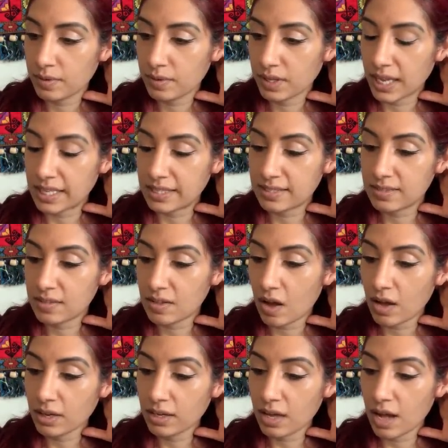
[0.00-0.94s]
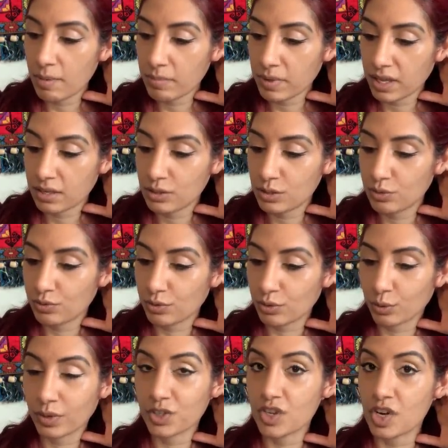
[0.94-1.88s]
It's not coming into
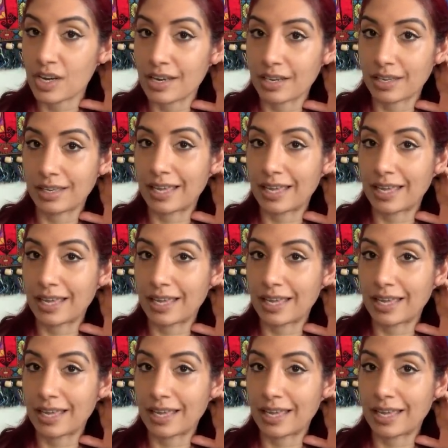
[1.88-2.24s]
fruition